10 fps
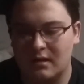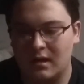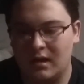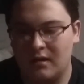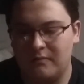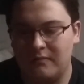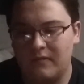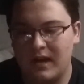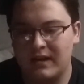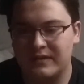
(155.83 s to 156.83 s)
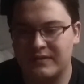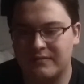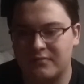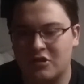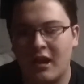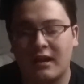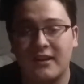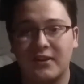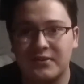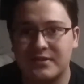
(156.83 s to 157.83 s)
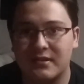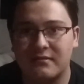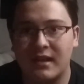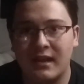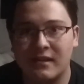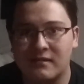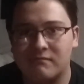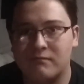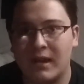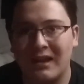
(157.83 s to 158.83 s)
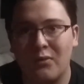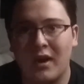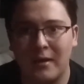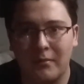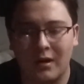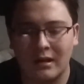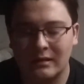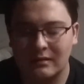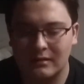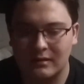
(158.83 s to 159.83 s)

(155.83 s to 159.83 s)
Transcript: Has Jack Nicholson in it, mainly why I bought it.